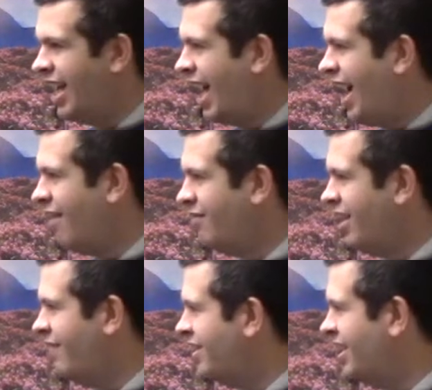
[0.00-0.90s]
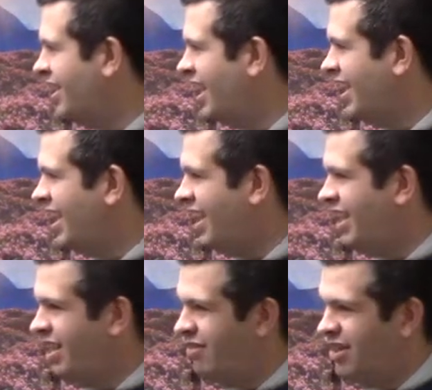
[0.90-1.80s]
have and everything that I get,
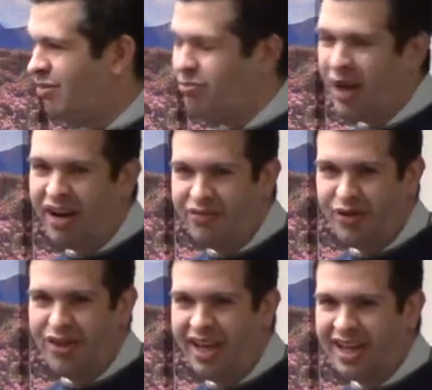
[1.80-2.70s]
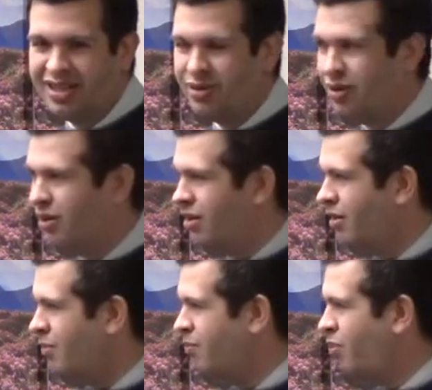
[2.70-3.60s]
even the painful things. So
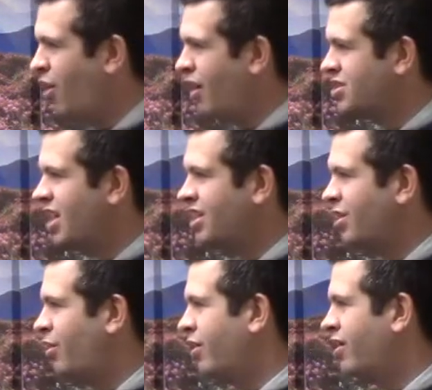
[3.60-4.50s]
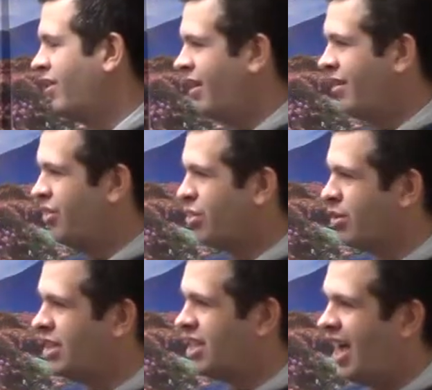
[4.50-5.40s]
Paul sought the Lord
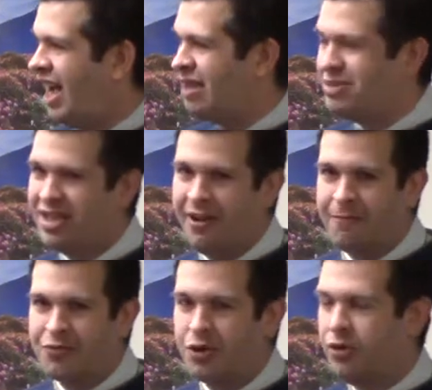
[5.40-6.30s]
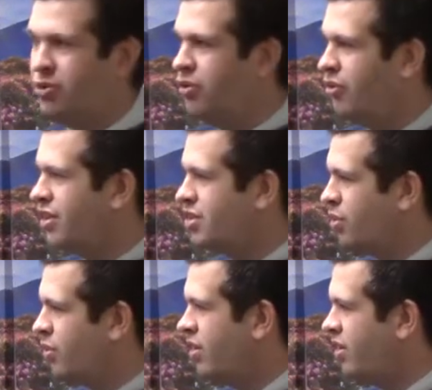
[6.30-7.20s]
3 times to remove this
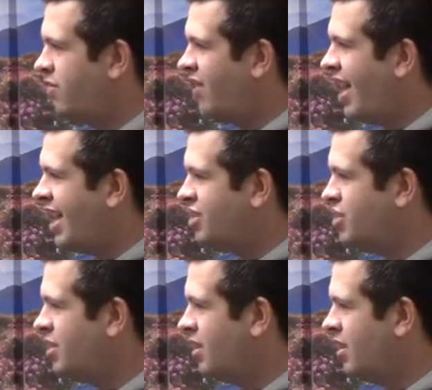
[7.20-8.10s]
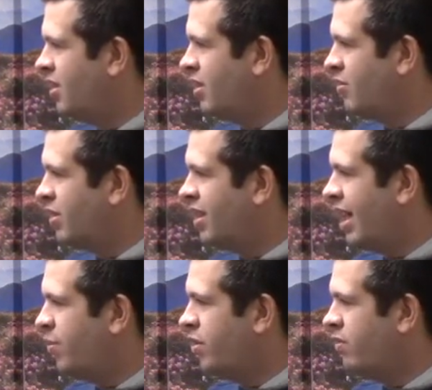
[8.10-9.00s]
thorn in the flesh, but
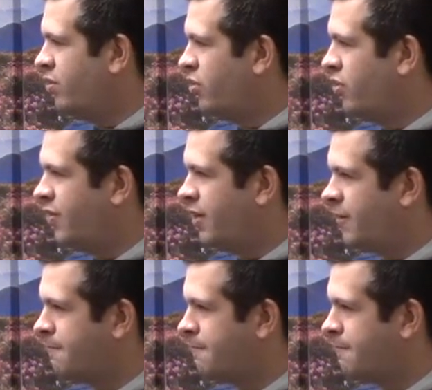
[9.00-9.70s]
God wouldn't remove it.